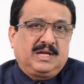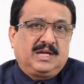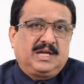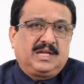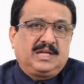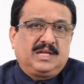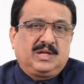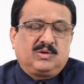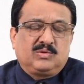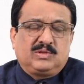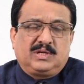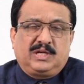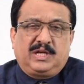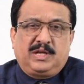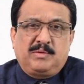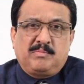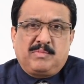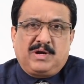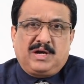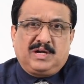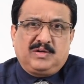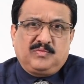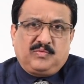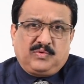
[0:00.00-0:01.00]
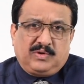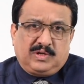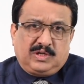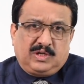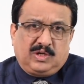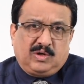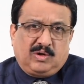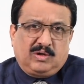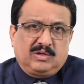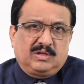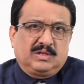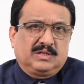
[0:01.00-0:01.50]
Now the demand for
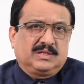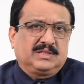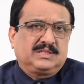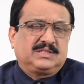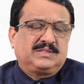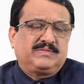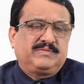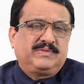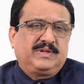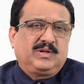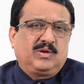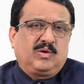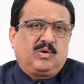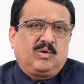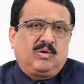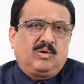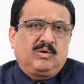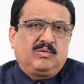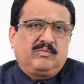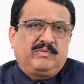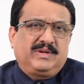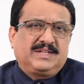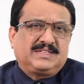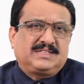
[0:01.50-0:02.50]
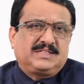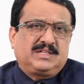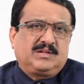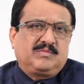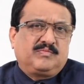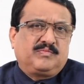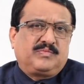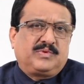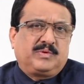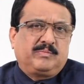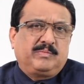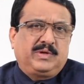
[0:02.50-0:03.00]
dollars will always come
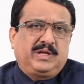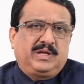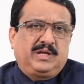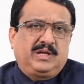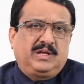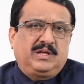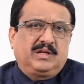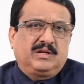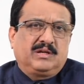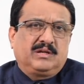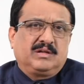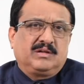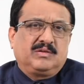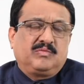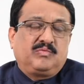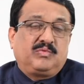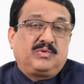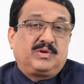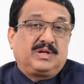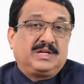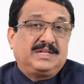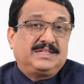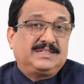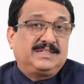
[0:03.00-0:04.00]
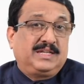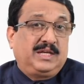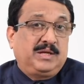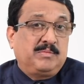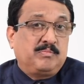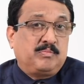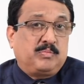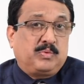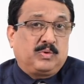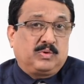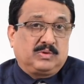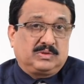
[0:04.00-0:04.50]
from India for its
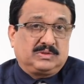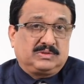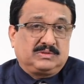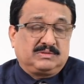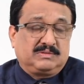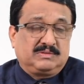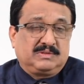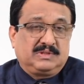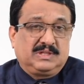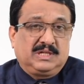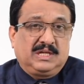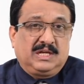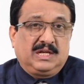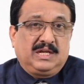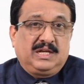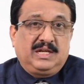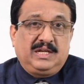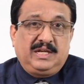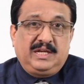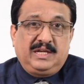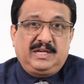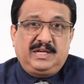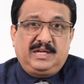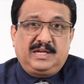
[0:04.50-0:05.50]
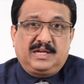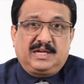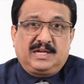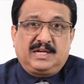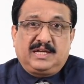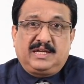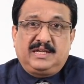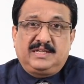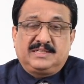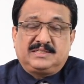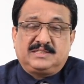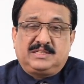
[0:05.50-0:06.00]
imports. India
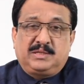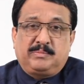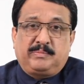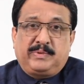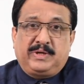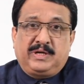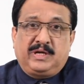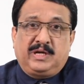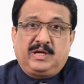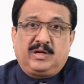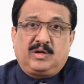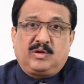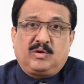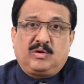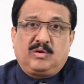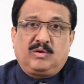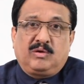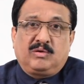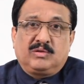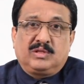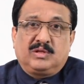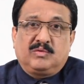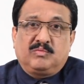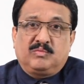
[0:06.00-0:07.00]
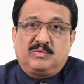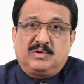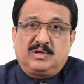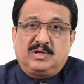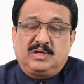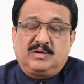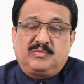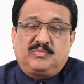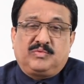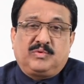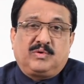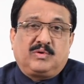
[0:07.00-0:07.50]
is dependent on the
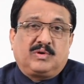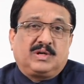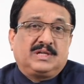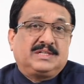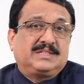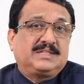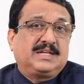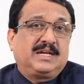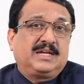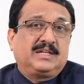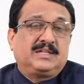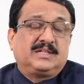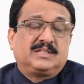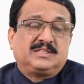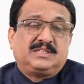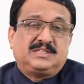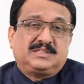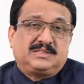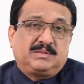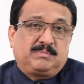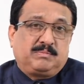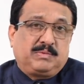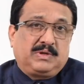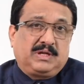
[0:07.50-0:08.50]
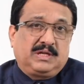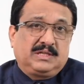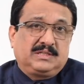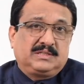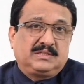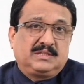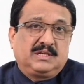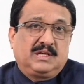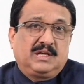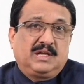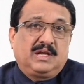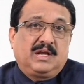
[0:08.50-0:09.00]
world for its energy supplies.
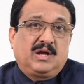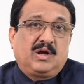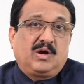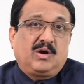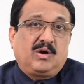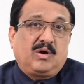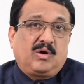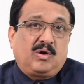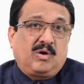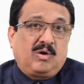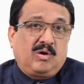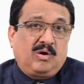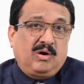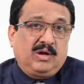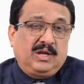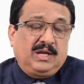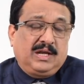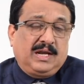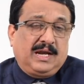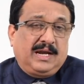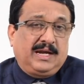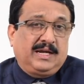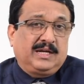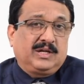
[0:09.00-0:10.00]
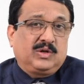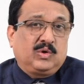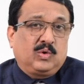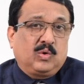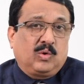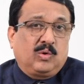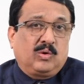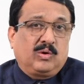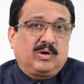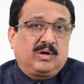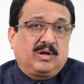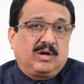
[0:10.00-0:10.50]
Oil and
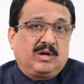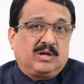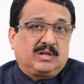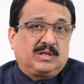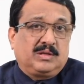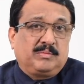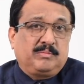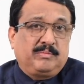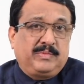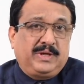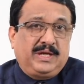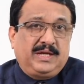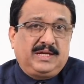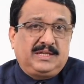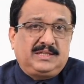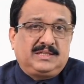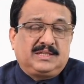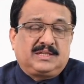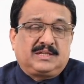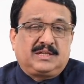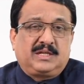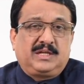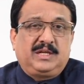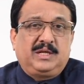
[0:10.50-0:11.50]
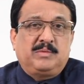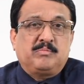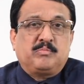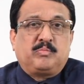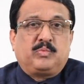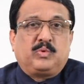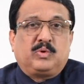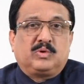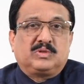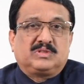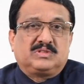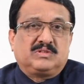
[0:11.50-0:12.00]
gold are the major
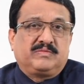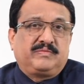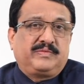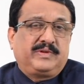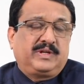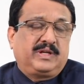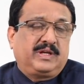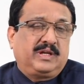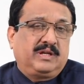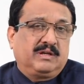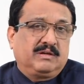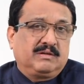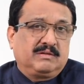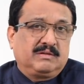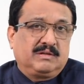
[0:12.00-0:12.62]
imports of India.